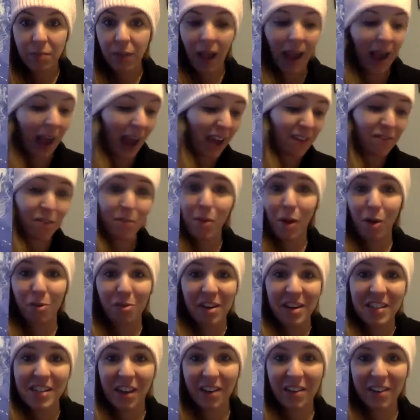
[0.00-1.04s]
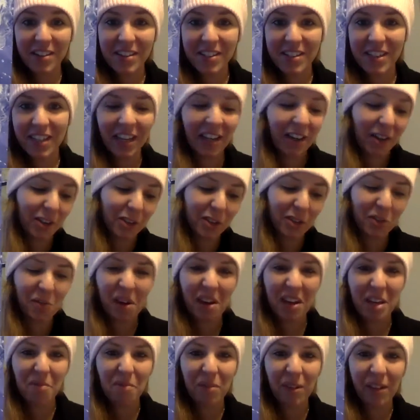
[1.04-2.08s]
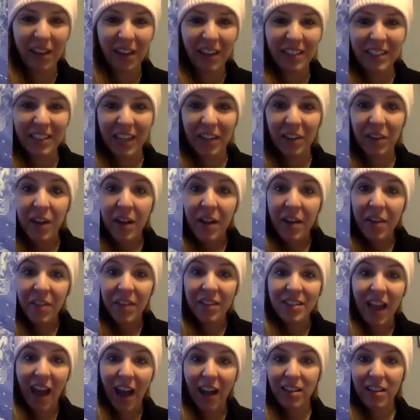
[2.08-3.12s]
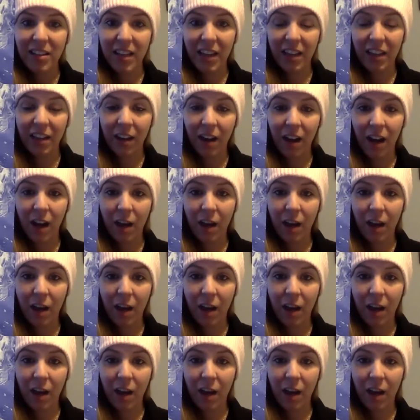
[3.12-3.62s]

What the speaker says: I have them all written down on sticky notes, so I keep looking down. The tacting.